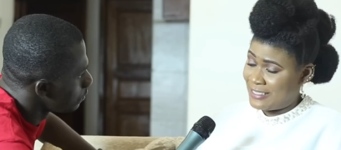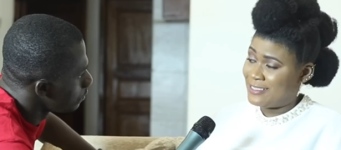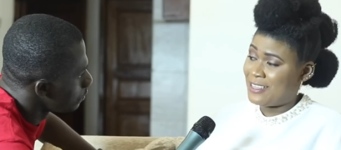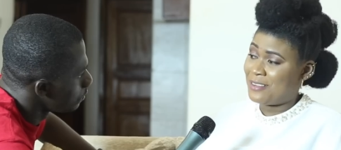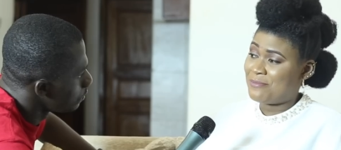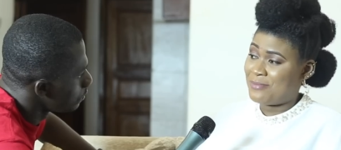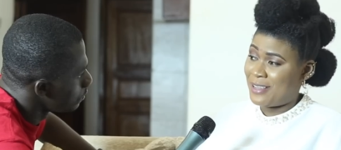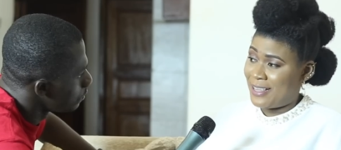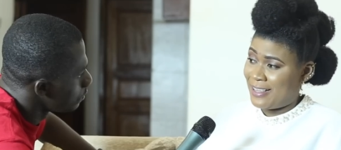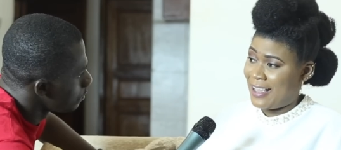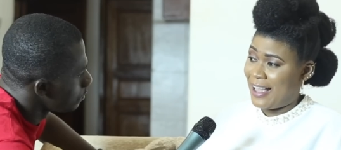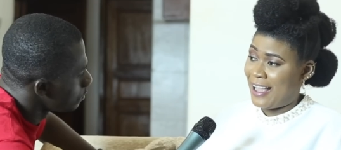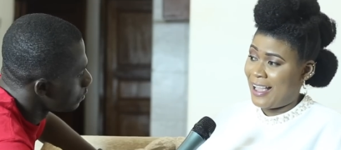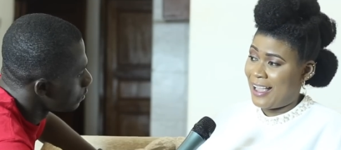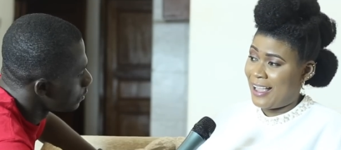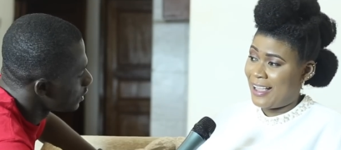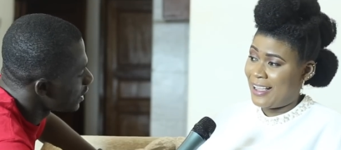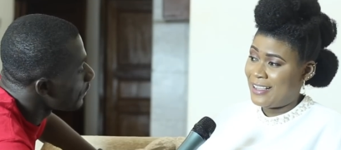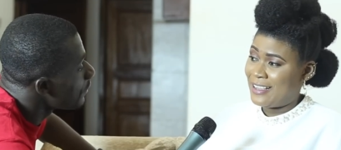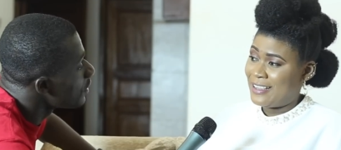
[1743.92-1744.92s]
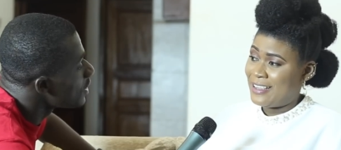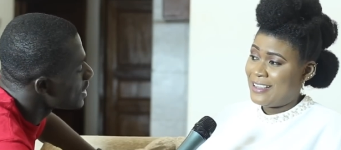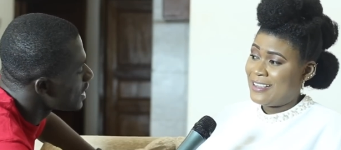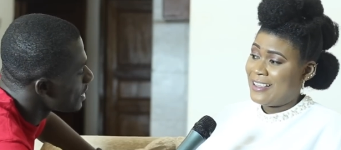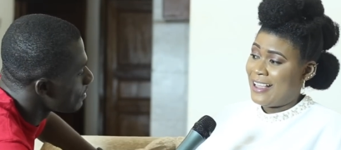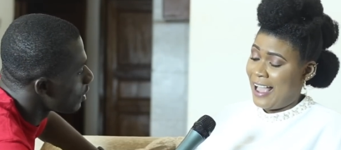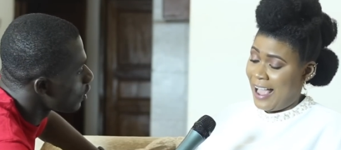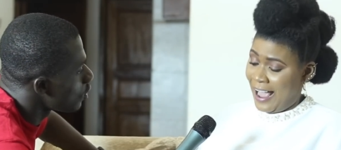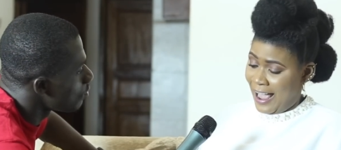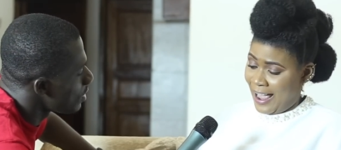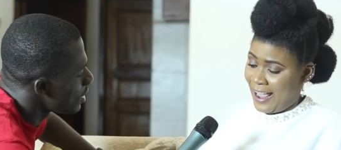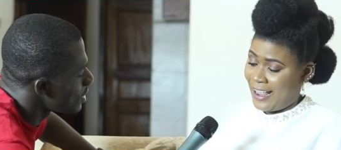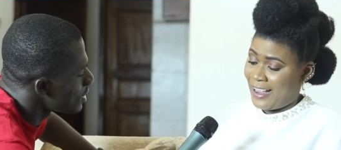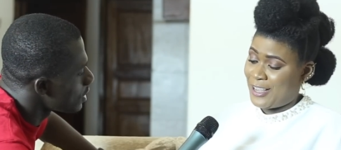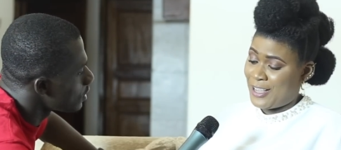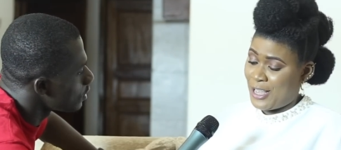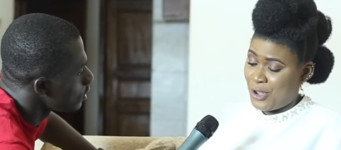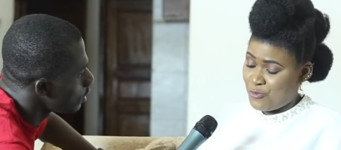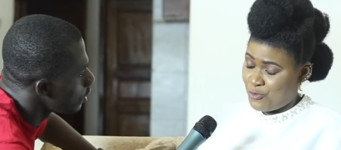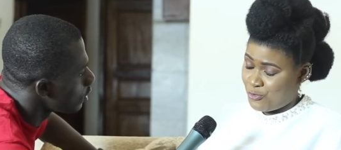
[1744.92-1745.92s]
Speaker 1: December, ya.
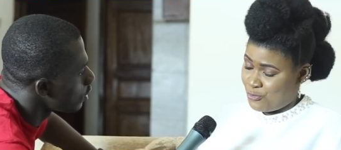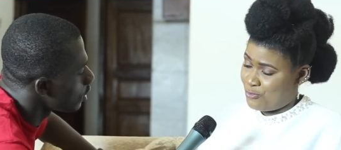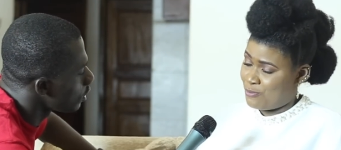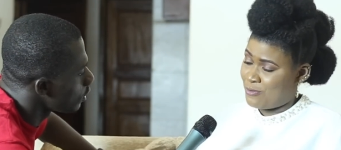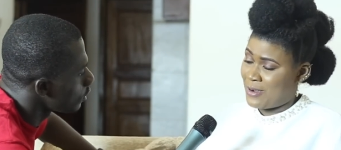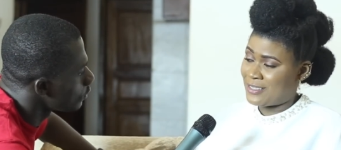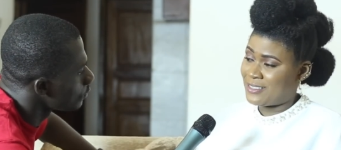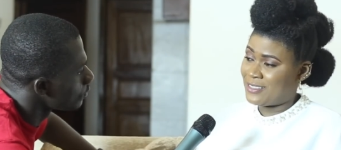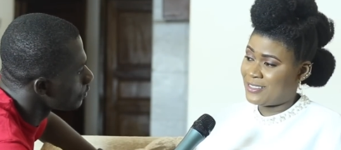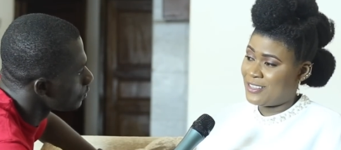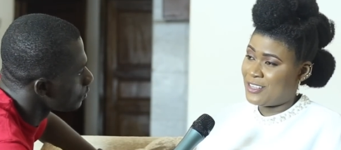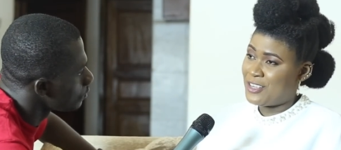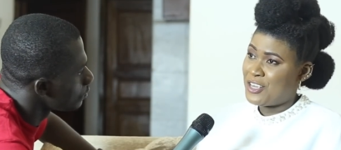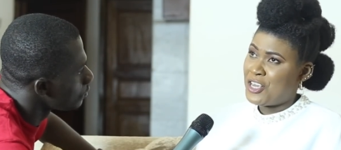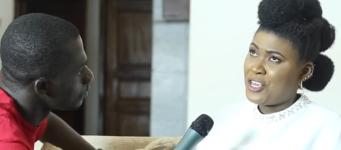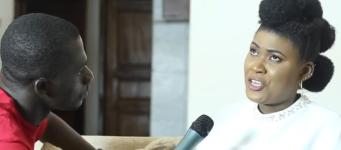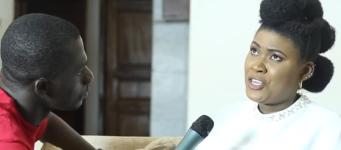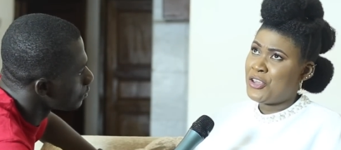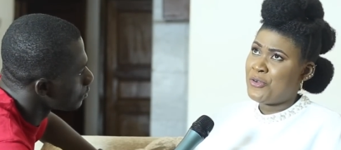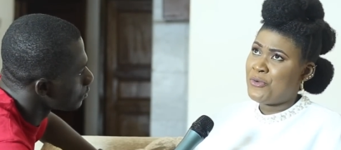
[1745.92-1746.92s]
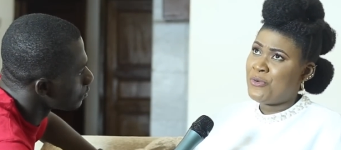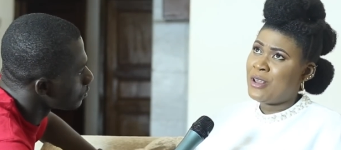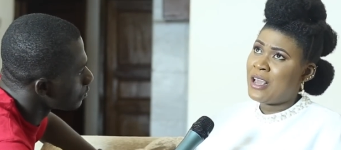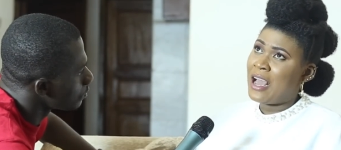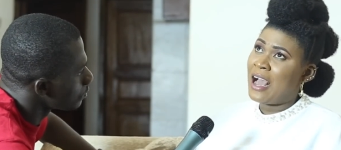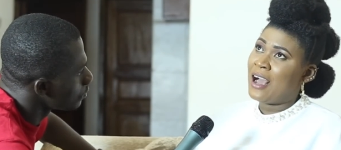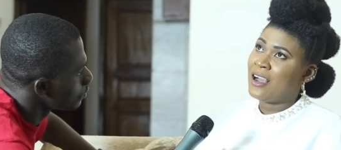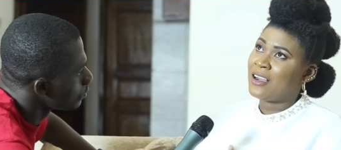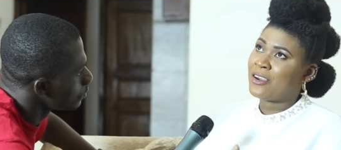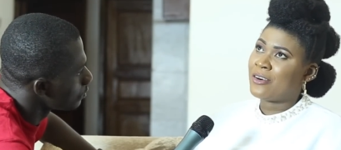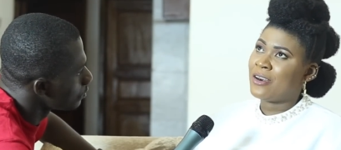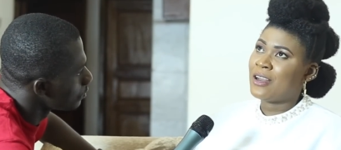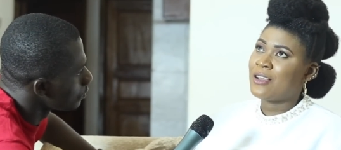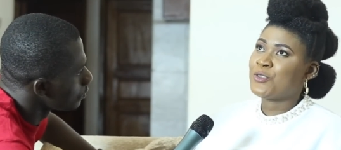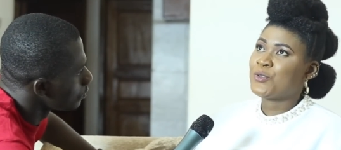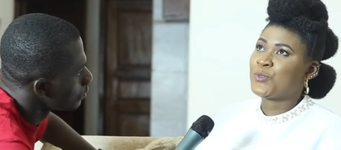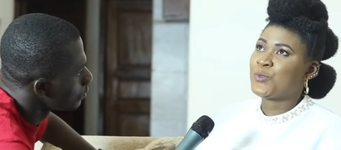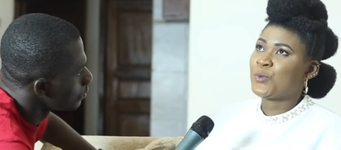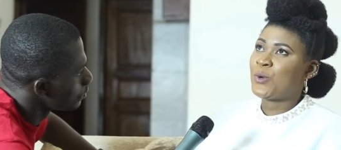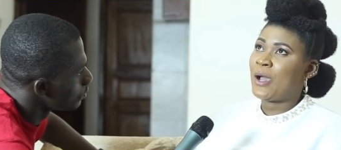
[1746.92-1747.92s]
I will Kumasi, ye rear a
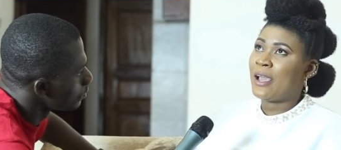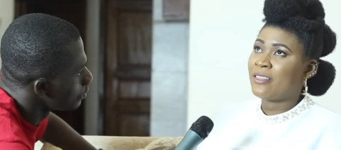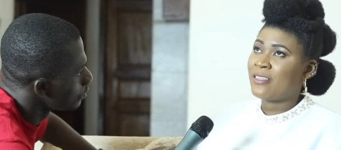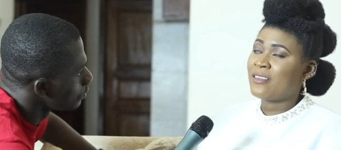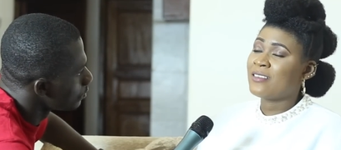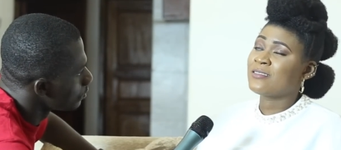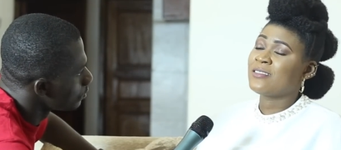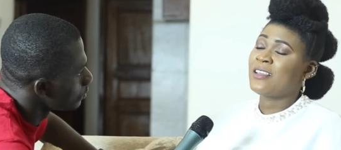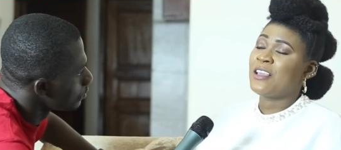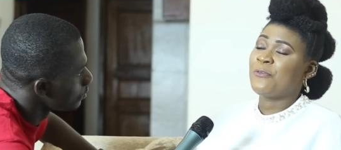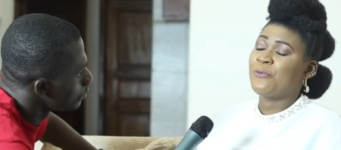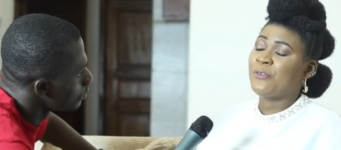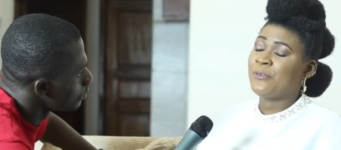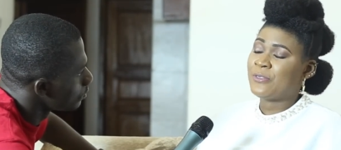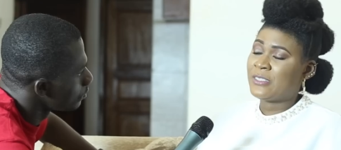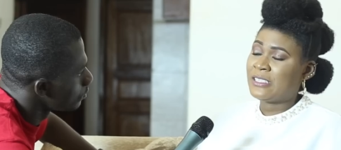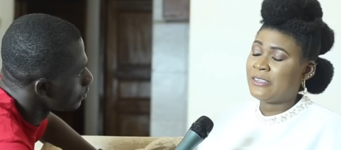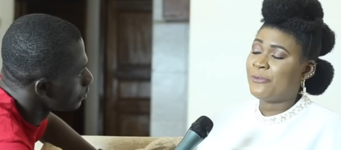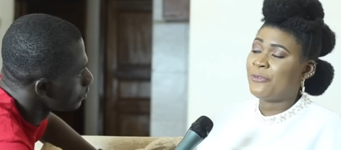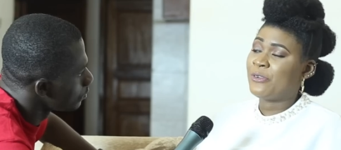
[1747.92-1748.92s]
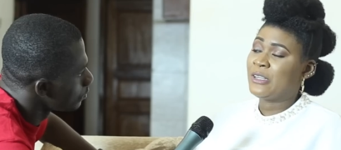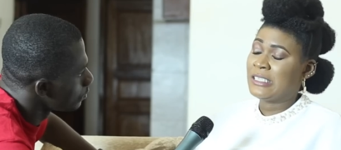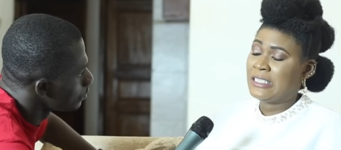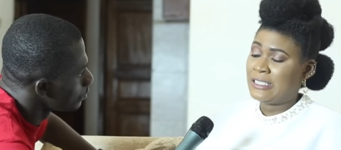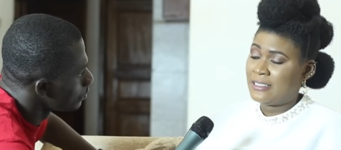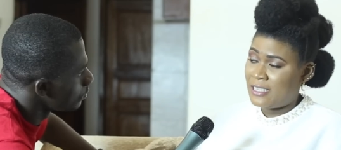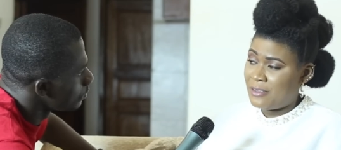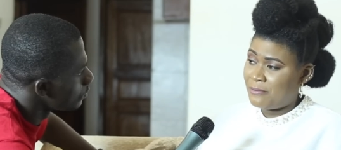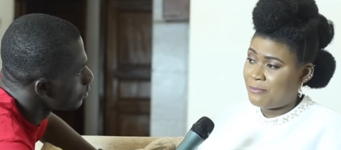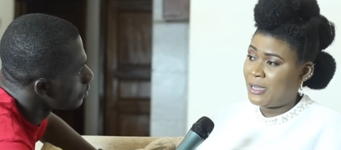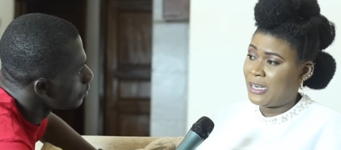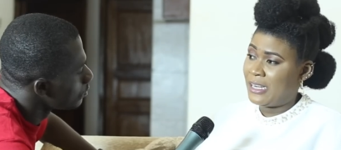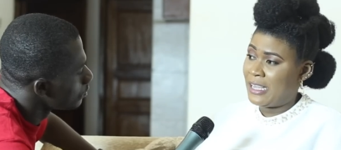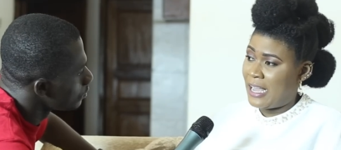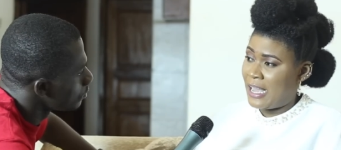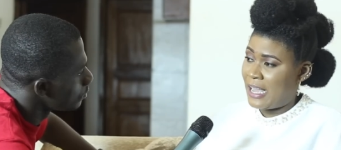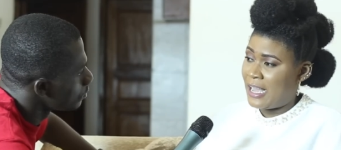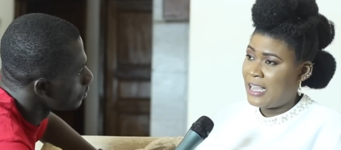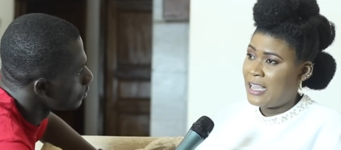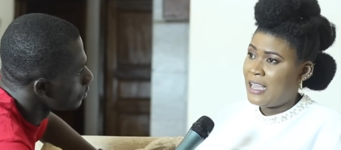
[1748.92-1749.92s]
crown, so I think say 15th December,
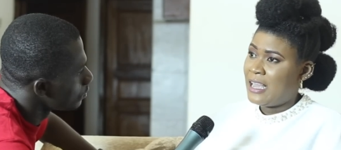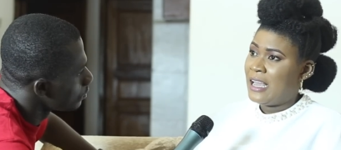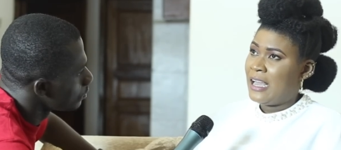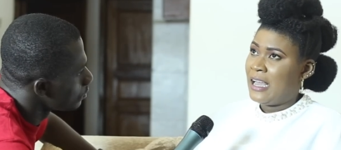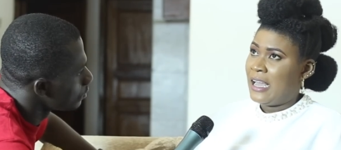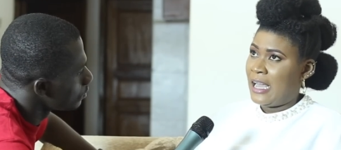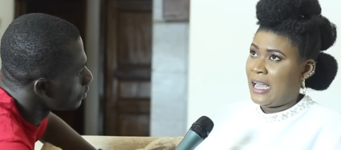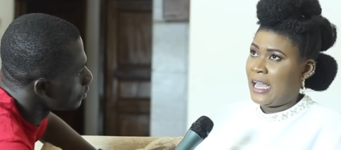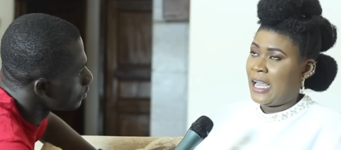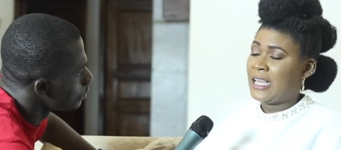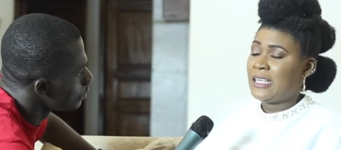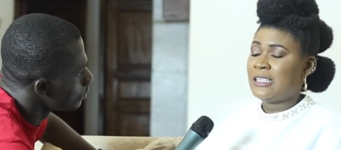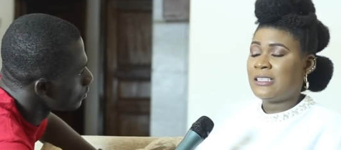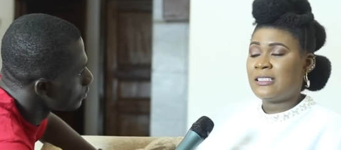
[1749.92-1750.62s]
ya. I